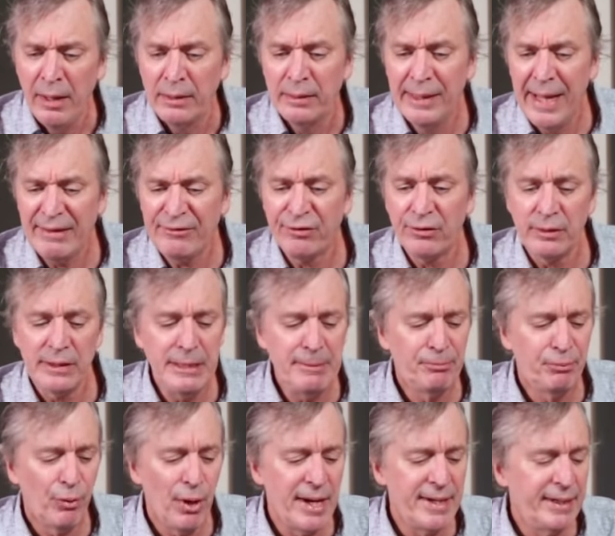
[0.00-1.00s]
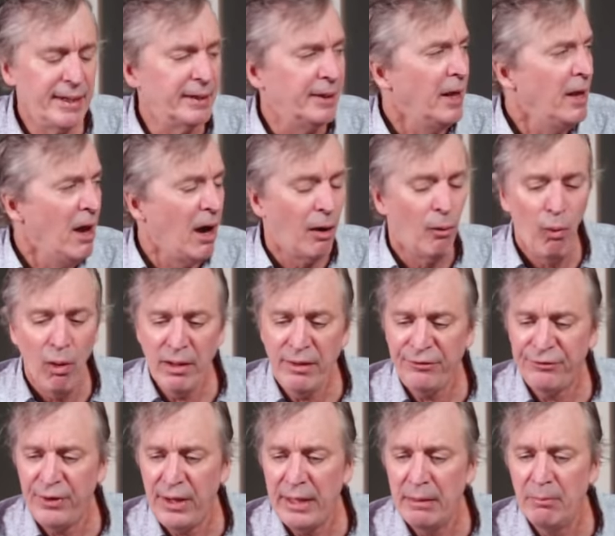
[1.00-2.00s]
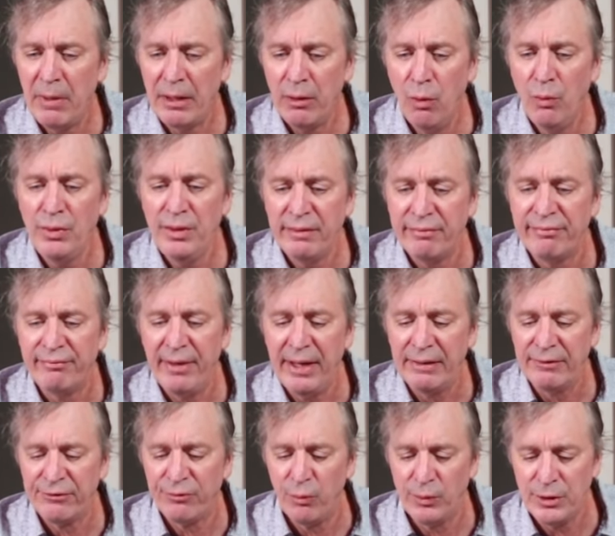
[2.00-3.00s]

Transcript: Let's leap right in. I want to say, in my own defense,